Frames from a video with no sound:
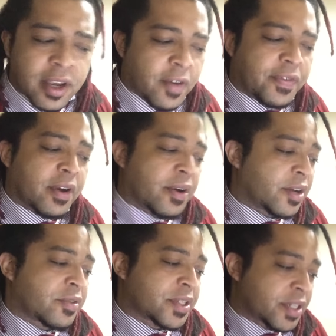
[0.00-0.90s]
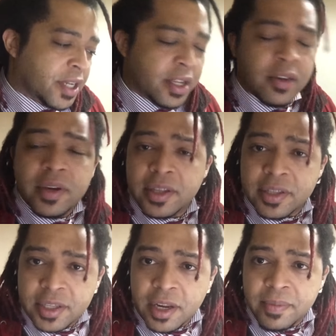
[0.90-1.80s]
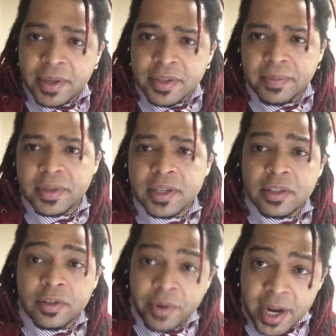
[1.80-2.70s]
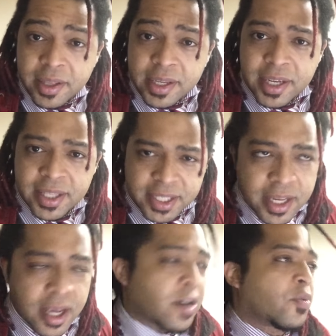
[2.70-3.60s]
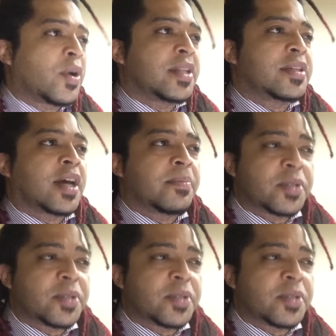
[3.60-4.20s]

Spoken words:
if you're interested, you can send me something directly instead, a one-time